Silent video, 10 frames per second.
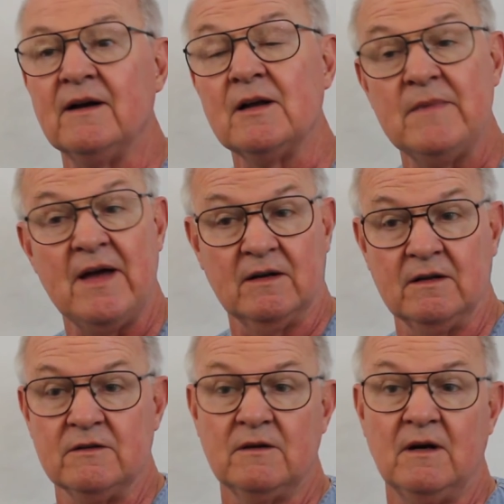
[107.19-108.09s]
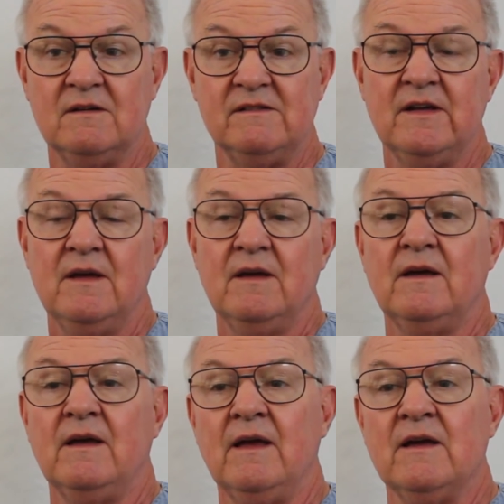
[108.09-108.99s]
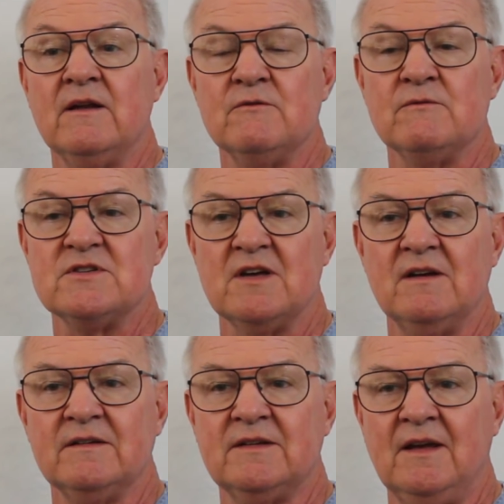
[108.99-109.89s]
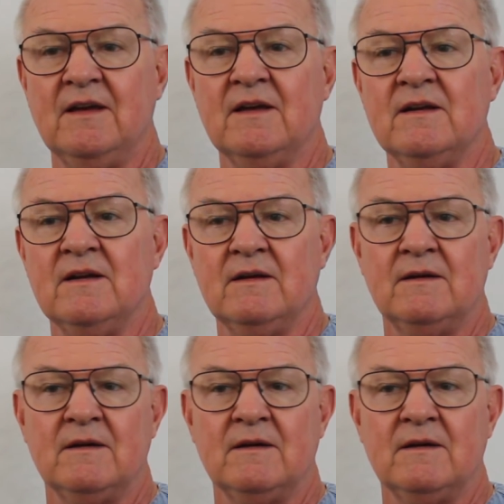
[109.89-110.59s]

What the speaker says: come out of control and result in